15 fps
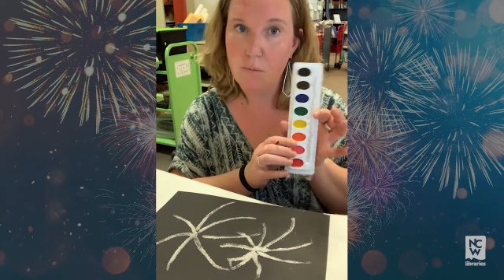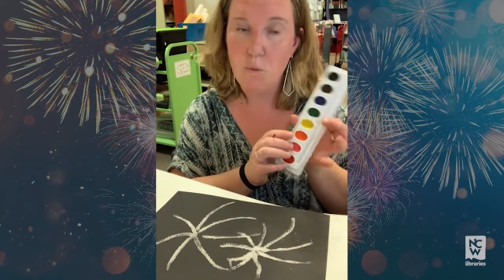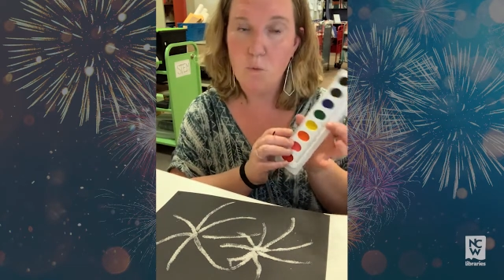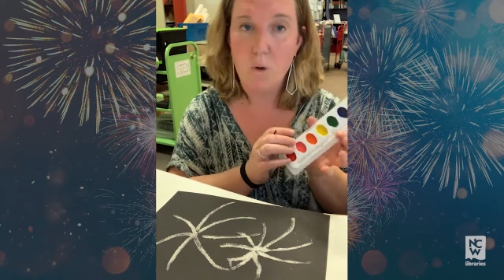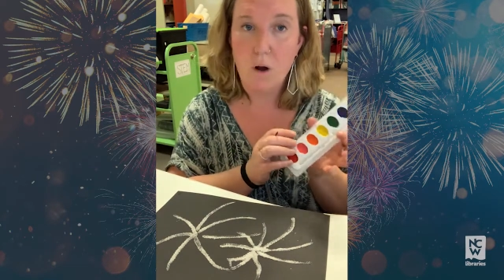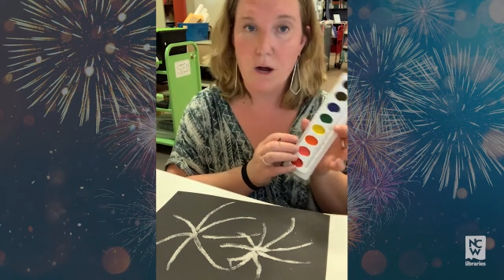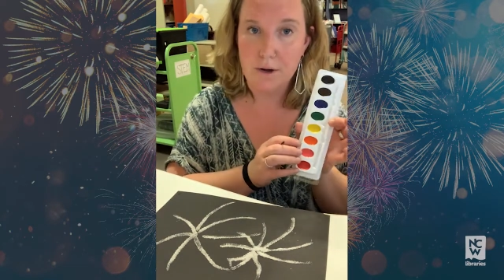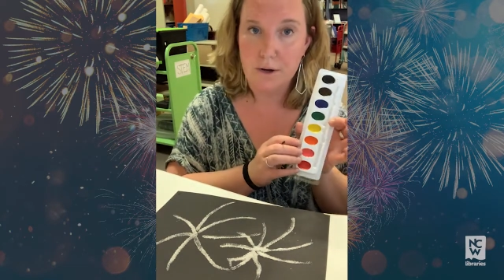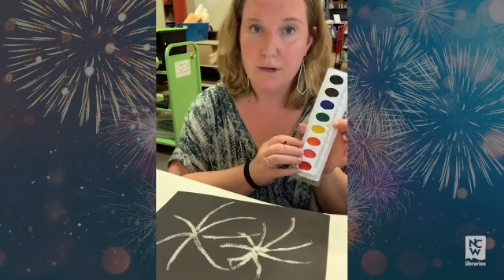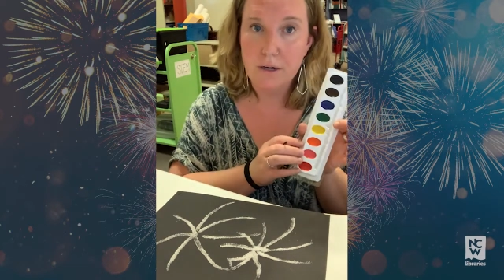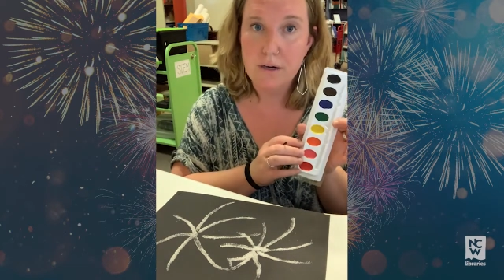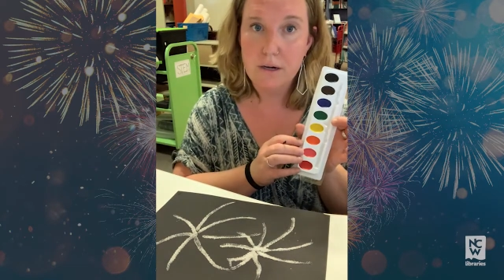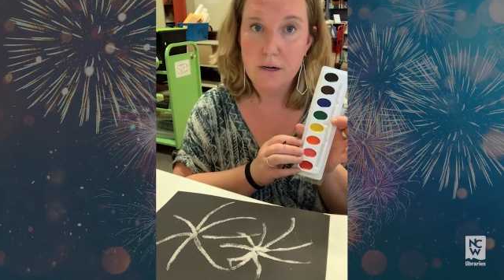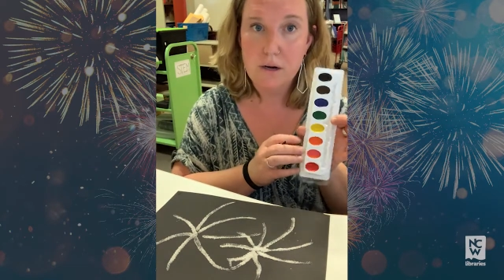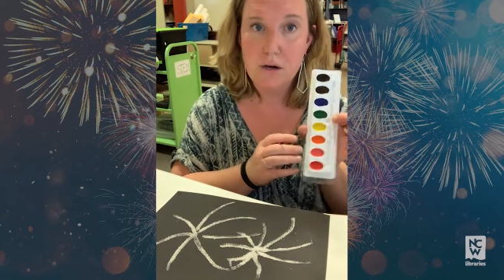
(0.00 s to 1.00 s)
water
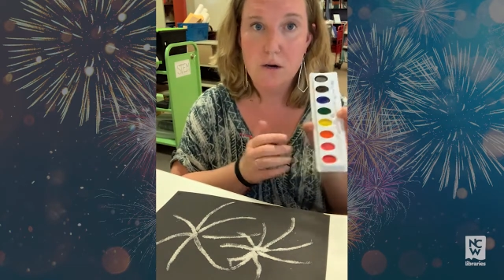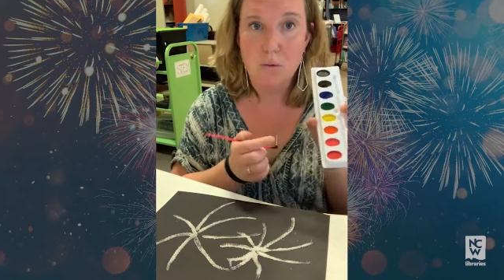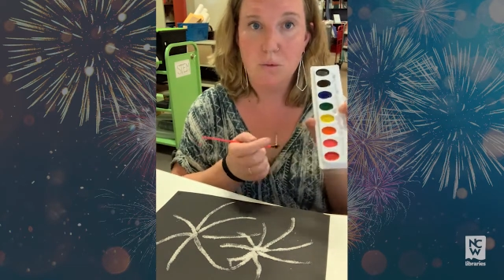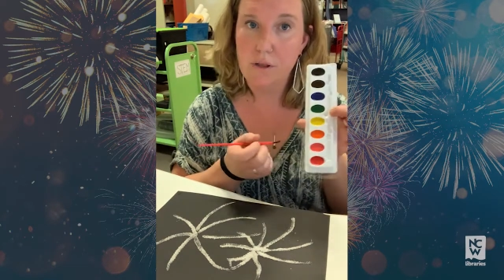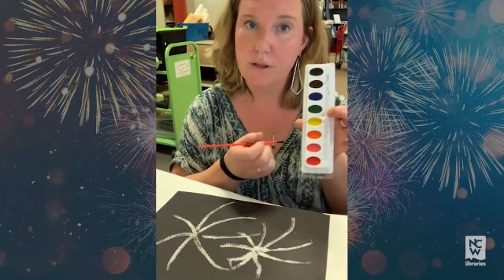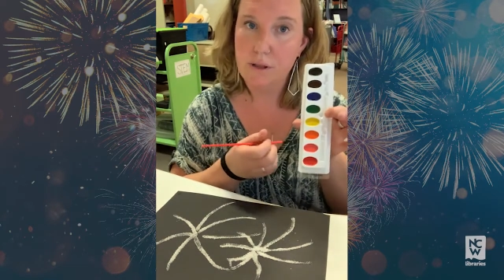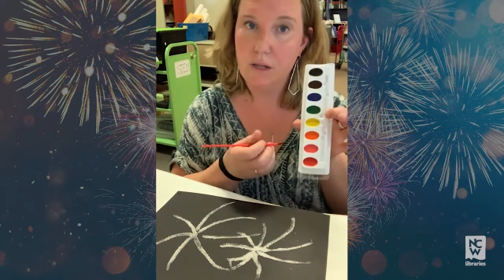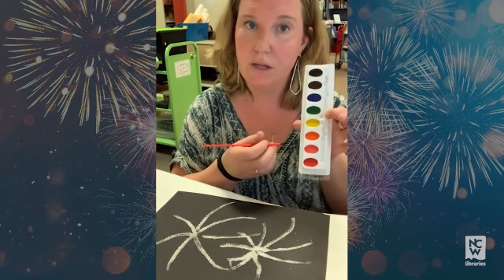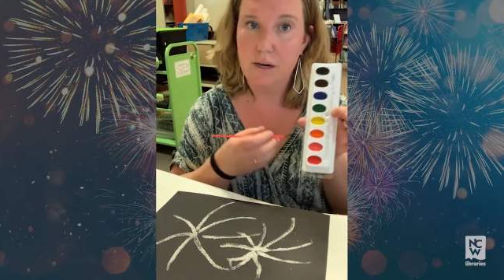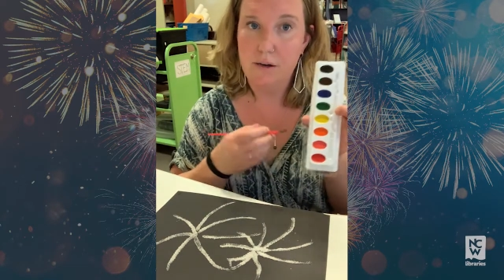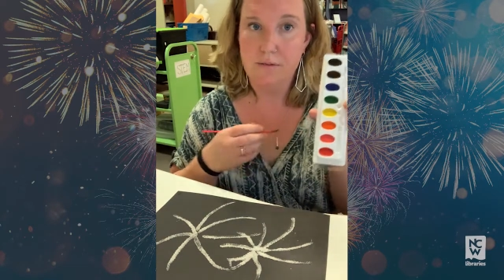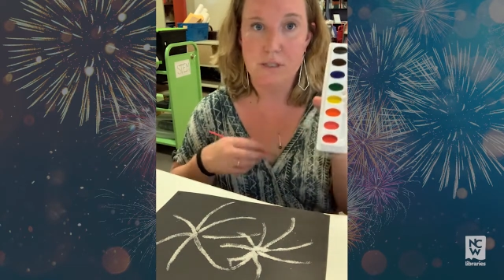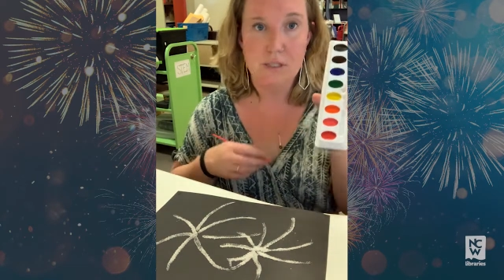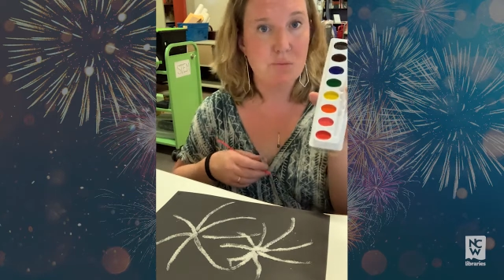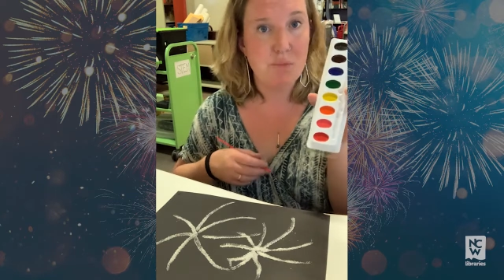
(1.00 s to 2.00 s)
with a lot
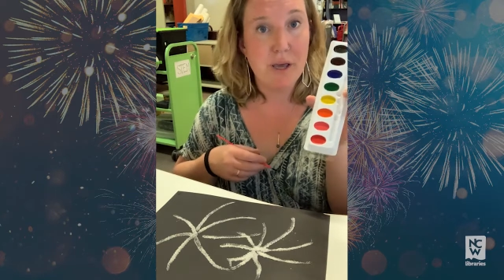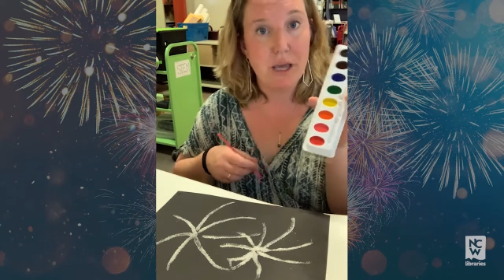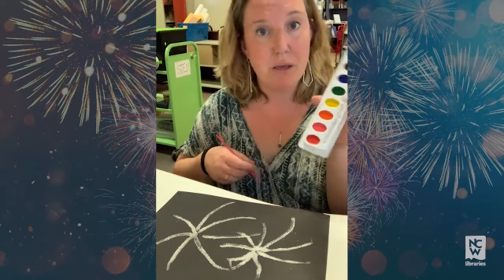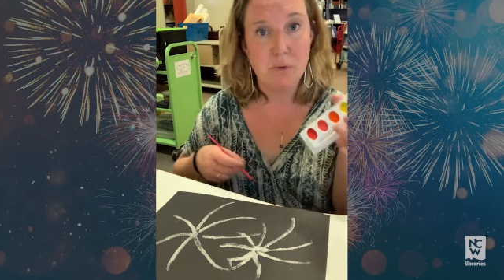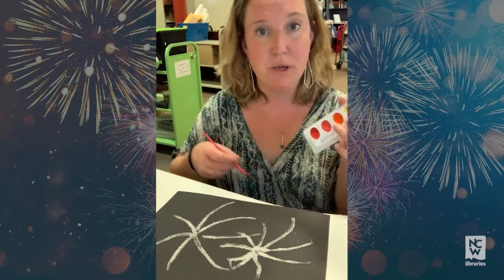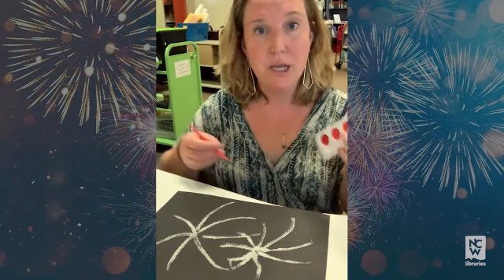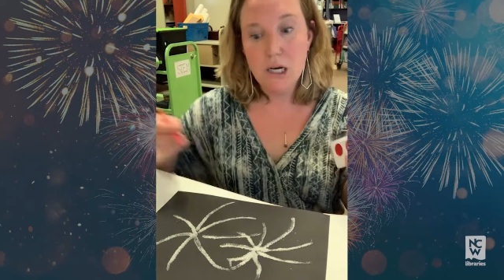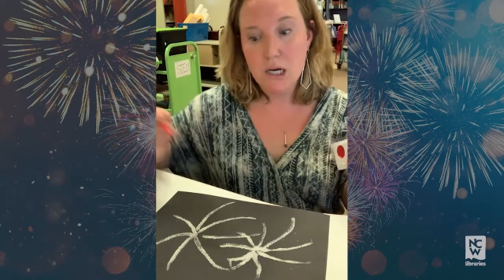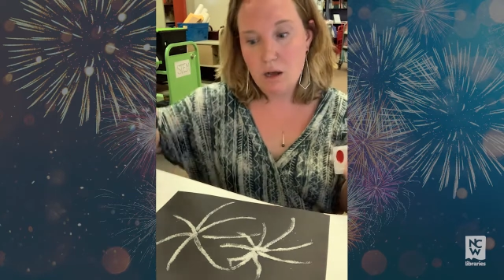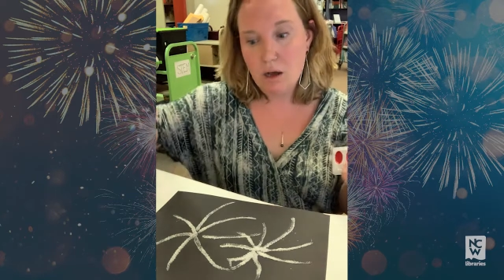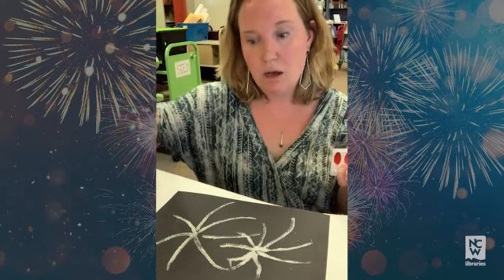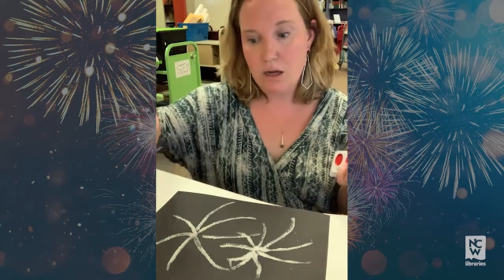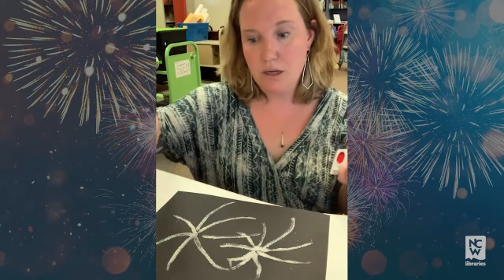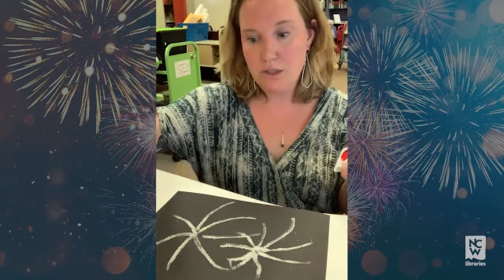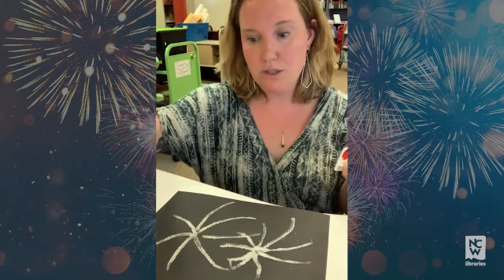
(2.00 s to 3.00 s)
of this pigment
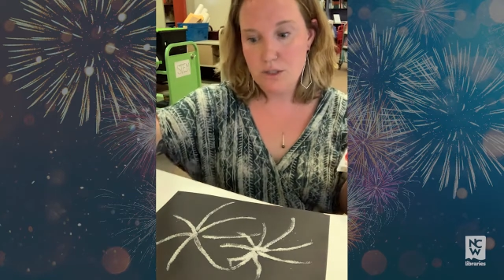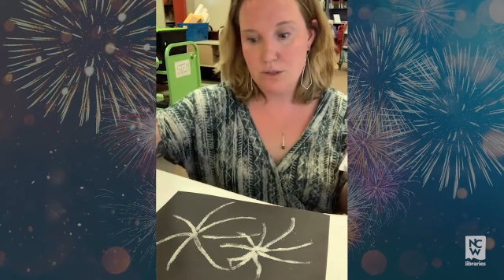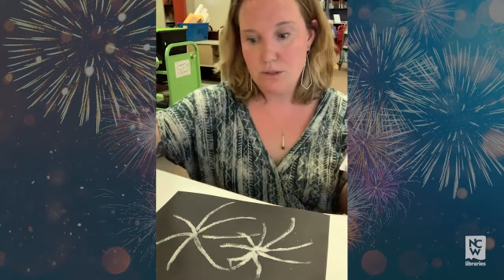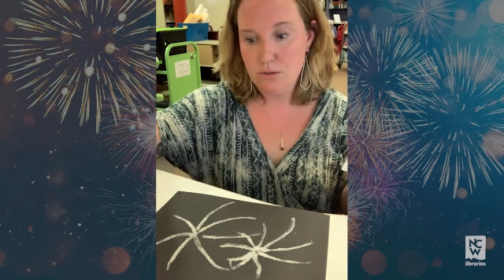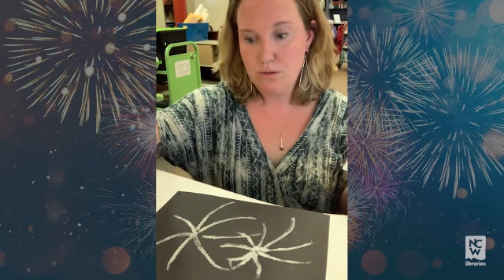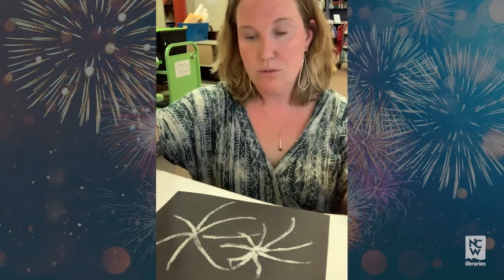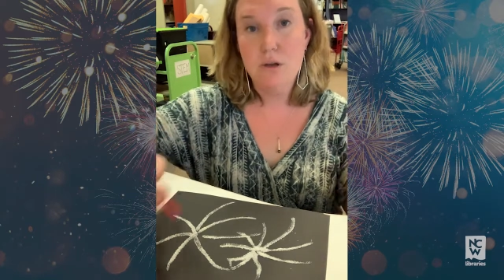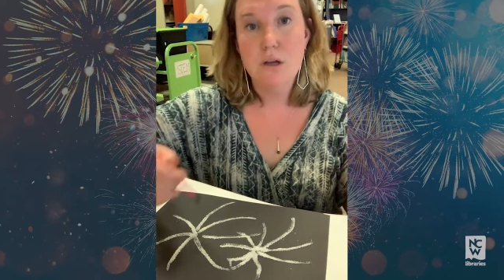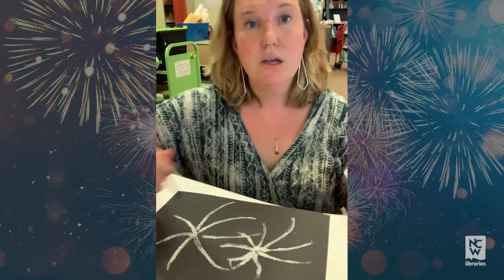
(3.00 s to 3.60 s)
onto